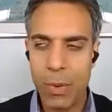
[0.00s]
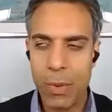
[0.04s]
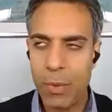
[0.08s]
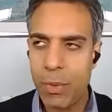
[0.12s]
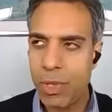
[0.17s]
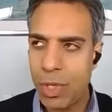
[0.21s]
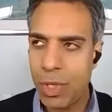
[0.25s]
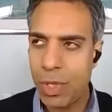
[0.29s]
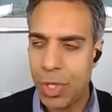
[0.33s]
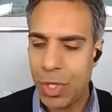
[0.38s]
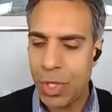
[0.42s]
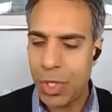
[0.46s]
it
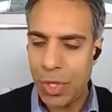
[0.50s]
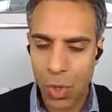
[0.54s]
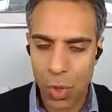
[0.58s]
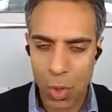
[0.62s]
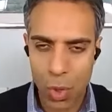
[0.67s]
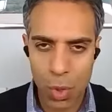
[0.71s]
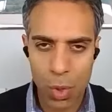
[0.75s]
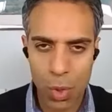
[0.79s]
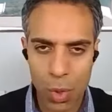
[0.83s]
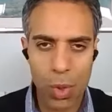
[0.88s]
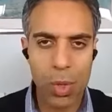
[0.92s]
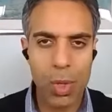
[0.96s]
was just
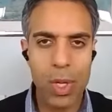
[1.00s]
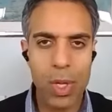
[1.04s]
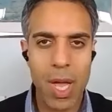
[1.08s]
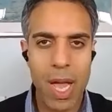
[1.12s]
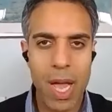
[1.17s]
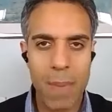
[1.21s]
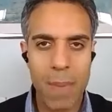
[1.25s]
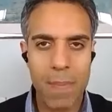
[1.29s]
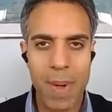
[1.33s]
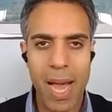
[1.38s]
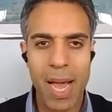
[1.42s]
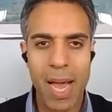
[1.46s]
all
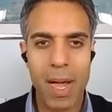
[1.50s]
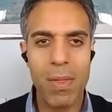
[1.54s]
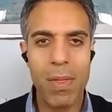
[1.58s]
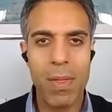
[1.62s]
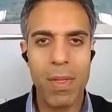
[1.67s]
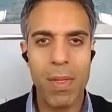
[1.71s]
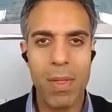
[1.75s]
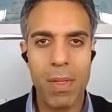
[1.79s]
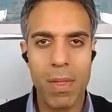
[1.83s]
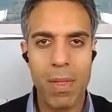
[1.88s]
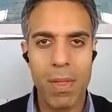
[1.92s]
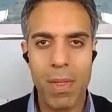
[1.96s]

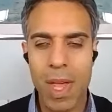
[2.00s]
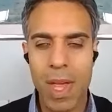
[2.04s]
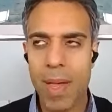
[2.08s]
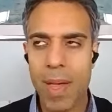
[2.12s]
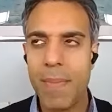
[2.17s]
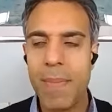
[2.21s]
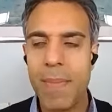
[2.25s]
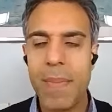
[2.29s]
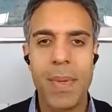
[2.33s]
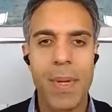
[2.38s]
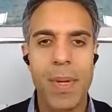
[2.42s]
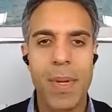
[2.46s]
about
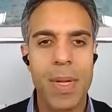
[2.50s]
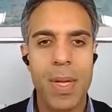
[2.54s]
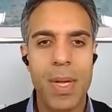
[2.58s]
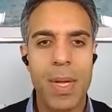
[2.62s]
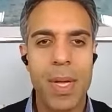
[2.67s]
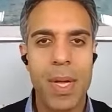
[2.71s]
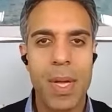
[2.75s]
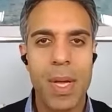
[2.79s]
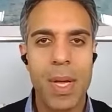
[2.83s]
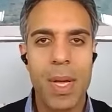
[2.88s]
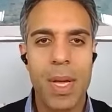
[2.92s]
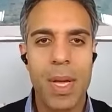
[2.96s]
them.
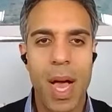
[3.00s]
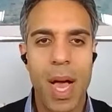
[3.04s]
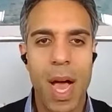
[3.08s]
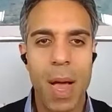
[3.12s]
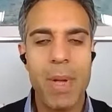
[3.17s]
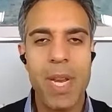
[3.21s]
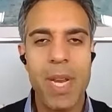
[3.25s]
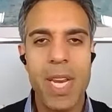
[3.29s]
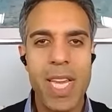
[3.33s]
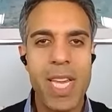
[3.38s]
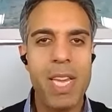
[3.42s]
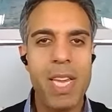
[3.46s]
I
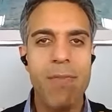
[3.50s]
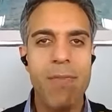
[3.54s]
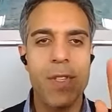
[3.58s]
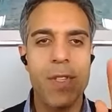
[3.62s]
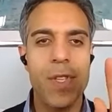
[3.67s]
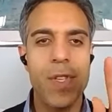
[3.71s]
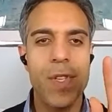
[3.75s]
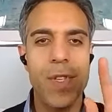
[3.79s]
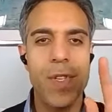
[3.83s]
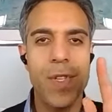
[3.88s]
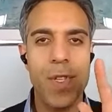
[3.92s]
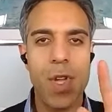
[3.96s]
mean, he even
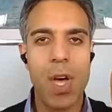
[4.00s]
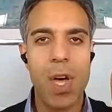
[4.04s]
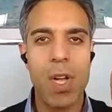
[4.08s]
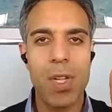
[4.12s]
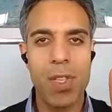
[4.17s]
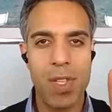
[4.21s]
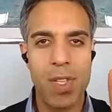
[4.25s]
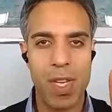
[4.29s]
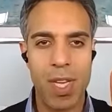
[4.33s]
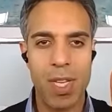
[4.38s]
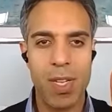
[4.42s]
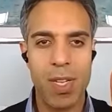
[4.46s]

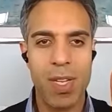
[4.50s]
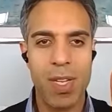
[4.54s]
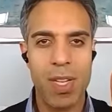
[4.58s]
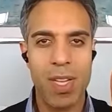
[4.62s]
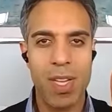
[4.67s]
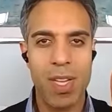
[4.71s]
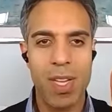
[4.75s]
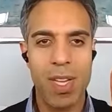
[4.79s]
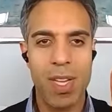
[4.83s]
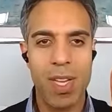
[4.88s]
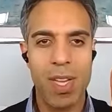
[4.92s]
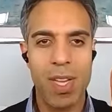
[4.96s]
started,
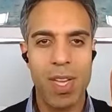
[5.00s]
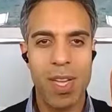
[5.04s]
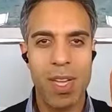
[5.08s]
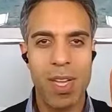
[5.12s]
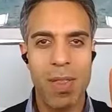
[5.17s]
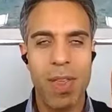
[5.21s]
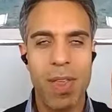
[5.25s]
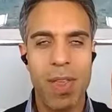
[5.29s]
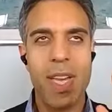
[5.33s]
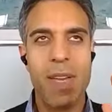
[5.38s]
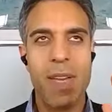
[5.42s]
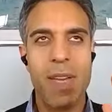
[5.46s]

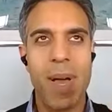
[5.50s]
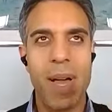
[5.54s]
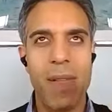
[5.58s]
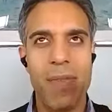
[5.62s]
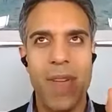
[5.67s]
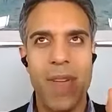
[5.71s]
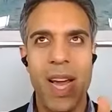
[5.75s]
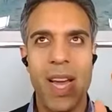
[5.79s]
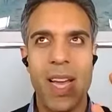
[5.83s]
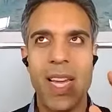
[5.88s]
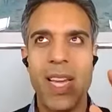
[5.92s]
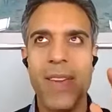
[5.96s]
think about
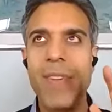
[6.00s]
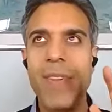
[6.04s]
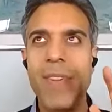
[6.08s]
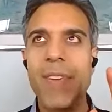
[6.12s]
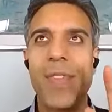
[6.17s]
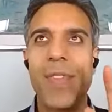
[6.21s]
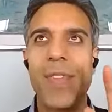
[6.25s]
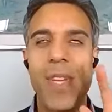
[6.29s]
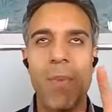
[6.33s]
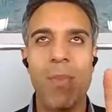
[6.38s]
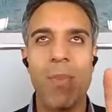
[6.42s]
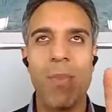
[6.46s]
that. Even
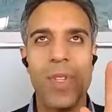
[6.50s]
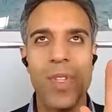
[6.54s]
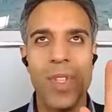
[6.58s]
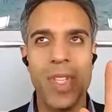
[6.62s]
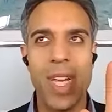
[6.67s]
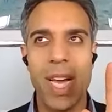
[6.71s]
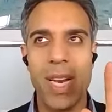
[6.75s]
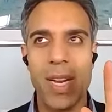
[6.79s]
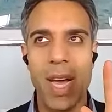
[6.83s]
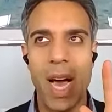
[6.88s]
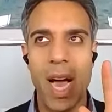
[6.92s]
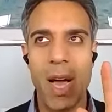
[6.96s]
if someone
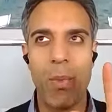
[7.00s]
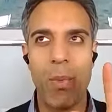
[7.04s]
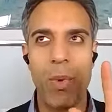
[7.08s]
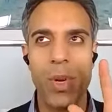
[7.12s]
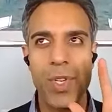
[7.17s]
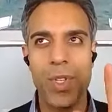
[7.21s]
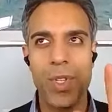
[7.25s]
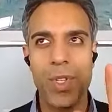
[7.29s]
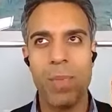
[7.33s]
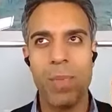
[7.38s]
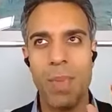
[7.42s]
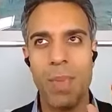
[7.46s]
said, I
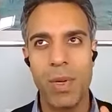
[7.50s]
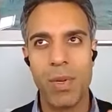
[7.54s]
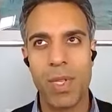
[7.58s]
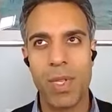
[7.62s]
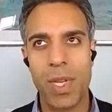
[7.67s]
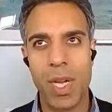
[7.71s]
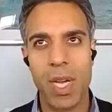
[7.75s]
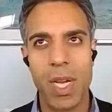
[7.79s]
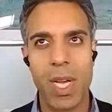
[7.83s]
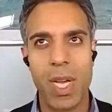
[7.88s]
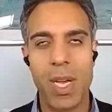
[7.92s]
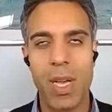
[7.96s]
want you to build
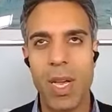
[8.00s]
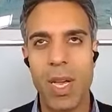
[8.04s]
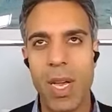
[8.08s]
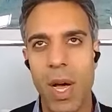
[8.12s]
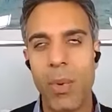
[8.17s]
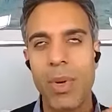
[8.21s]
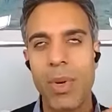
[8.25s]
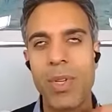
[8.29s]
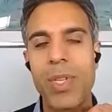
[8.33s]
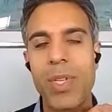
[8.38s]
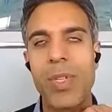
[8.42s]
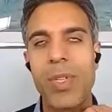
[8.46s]

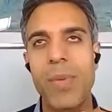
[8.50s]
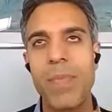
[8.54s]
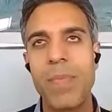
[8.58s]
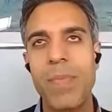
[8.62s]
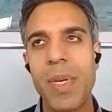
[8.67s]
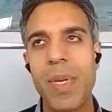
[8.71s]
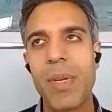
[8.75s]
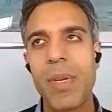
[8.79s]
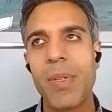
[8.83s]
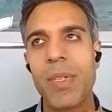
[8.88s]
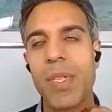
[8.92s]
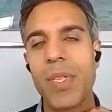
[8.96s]

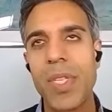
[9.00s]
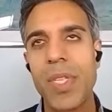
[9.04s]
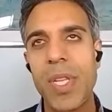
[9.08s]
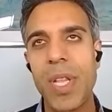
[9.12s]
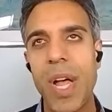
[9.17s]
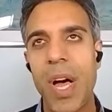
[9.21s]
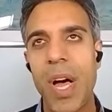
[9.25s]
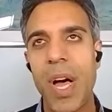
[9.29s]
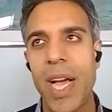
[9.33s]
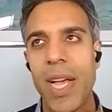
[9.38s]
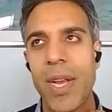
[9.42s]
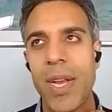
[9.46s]
a
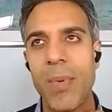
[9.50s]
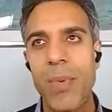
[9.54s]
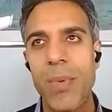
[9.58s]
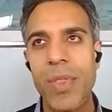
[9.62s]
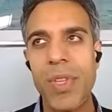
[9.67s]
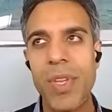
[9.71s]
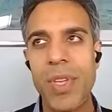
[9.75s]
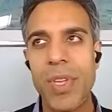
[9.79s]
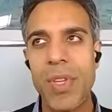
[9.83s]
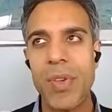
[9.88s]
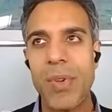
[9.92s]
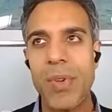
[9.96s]
slide with
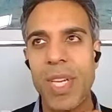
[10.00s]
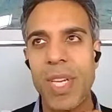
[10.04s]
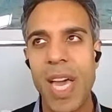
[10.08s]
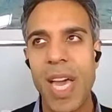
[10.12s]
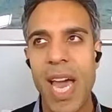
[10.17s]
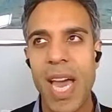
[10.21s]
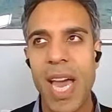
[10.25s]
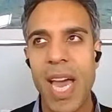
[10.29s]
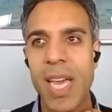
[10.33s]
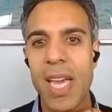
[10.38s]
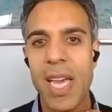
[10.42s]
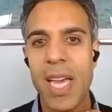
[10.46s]
the
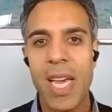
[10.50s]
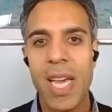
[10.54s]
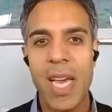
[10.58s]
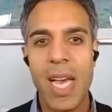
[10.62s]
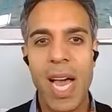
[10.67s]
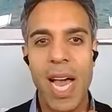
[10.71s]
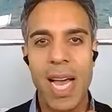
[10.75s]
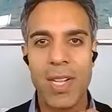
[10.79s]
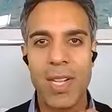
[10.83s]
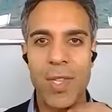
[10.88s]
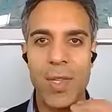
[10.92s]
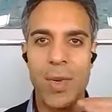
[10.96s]
UK
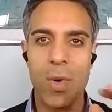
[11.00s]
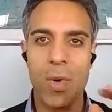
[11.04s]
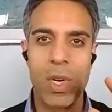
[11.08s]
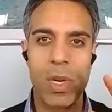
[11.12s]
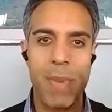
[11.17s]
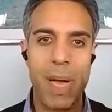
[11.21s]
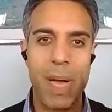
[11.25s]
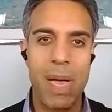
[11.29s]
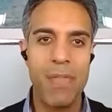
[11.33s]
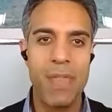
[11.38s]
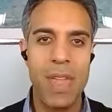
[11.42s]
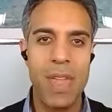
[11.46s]
and talk
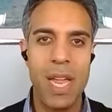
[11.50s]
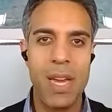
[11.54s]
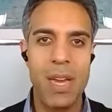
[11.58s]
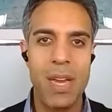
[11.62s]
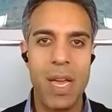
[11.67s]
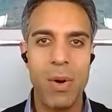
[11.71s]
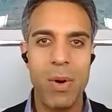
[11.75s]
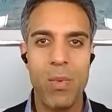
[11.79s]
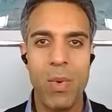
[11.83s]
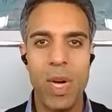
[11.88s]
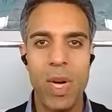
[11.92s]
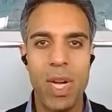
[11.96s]
about their
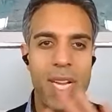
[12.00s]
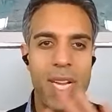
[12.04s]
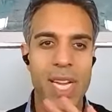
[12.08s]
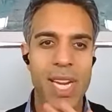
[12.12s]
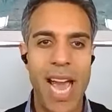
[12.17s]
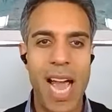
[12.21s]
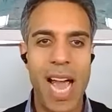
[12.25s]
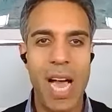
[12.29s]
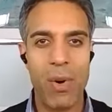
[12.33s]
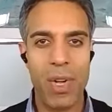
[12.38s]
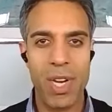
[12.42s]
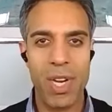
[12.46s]
network and
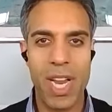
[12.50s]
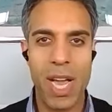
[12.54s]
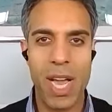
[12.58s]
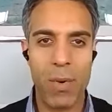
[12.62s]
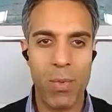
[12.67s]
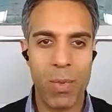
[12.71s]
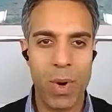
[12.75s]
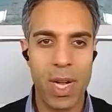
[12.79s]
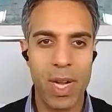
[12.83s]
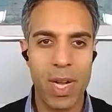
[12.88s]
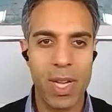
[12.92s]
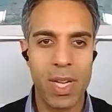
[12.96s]
our
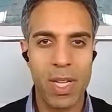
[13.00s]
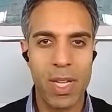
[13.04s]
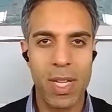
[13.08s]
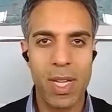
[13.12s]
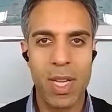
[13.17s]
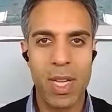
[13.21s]
network,